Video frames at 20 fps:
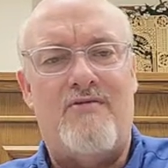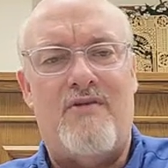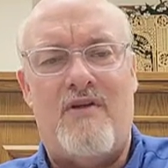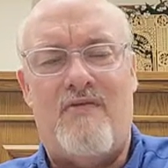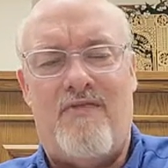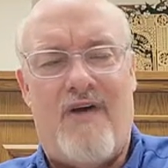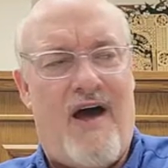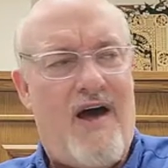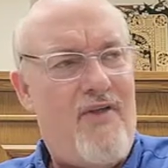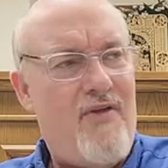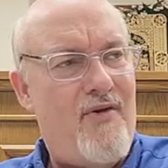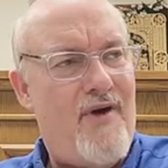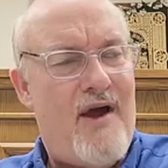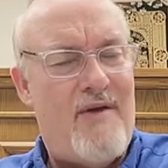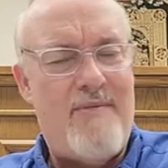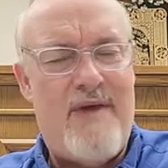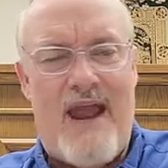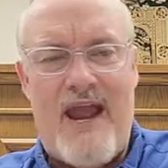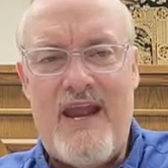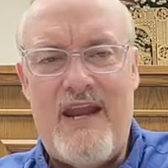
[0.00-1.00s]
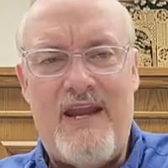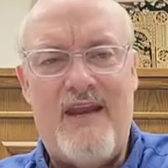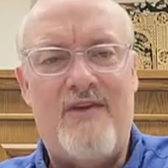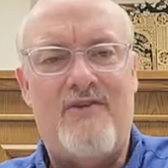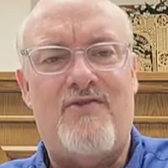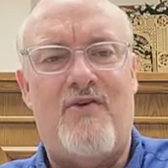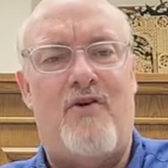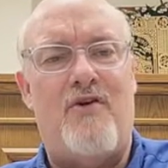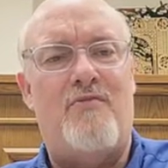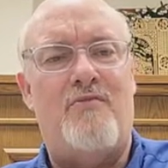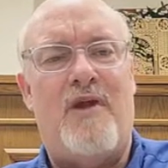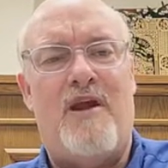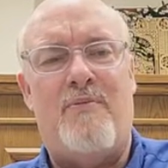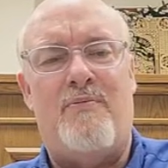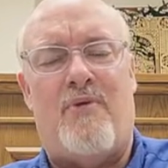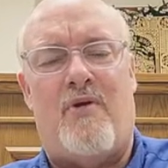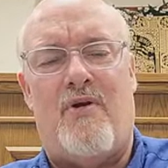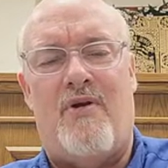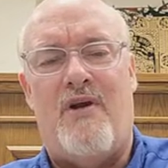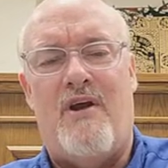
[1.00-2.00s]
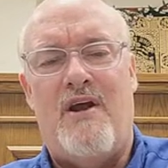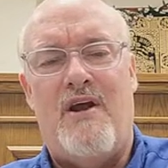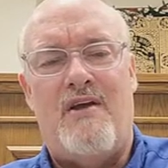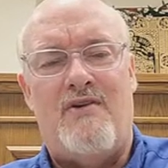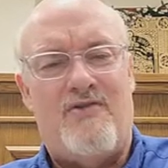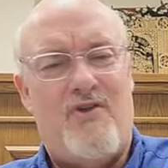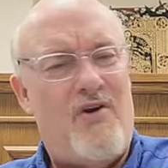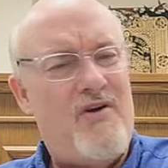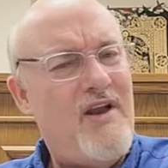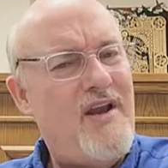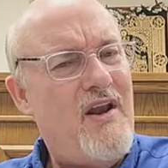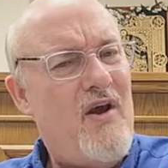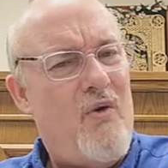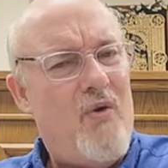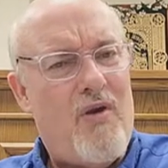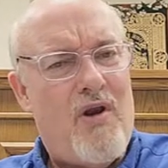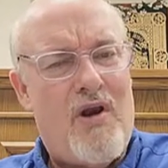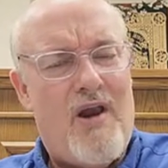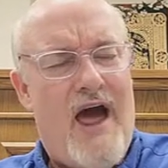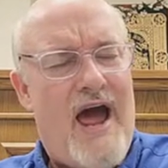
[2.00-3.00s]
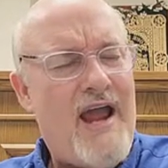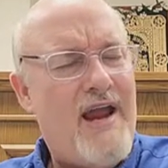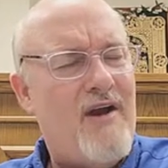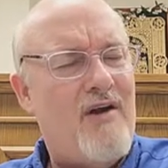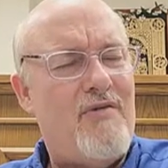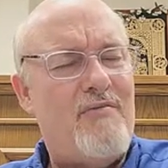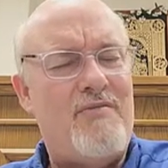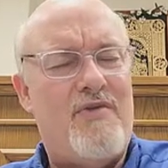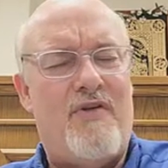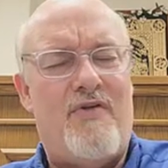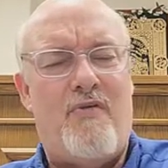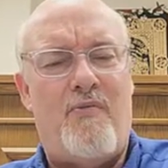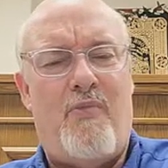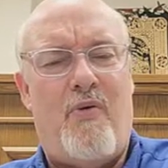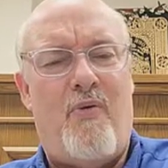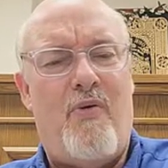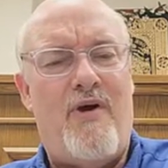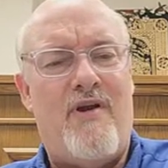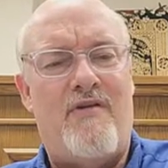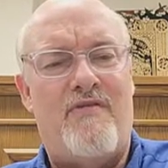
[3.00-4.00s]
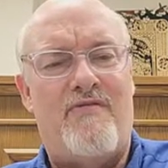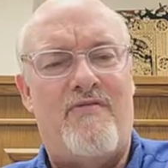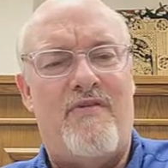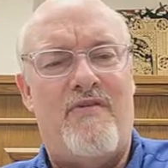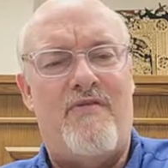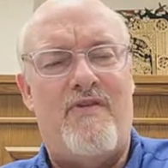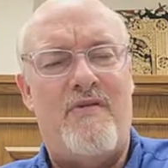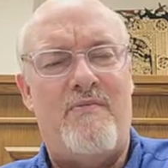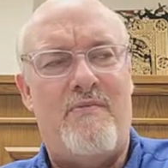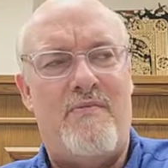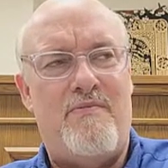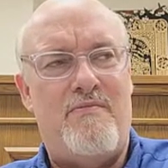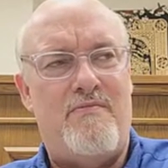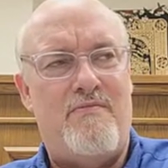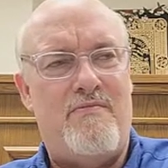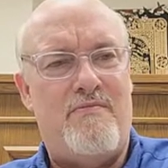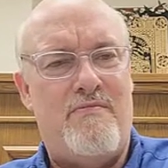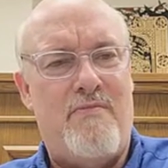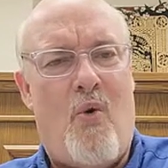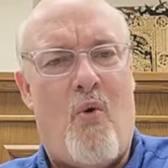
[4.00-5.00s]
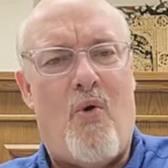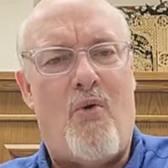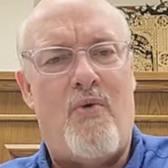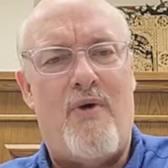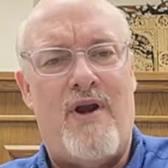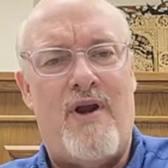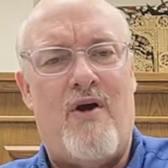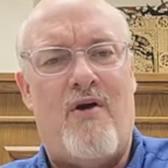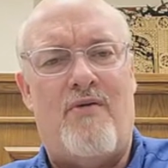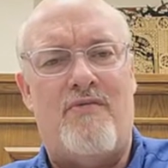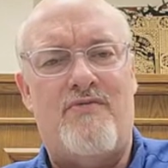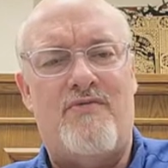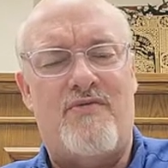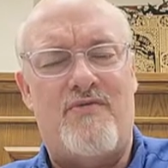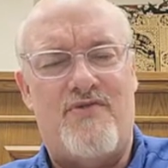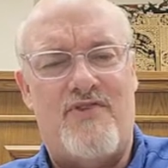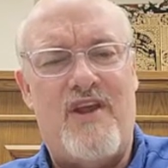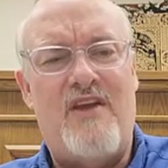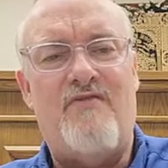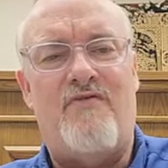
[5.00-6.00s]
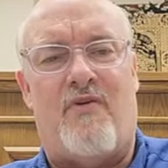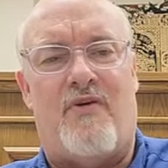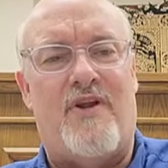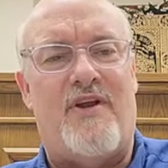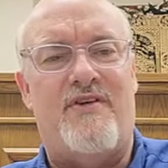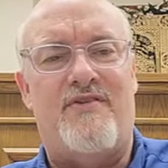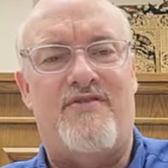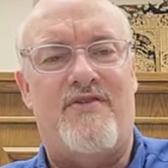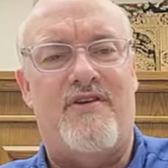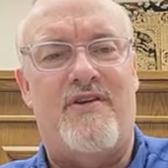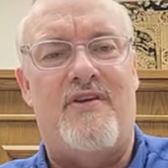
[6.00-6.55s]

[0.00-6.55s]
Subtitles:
Say, Father, I'm hating certain people, or certainly don't like them to the point of it bordering on sinfulness.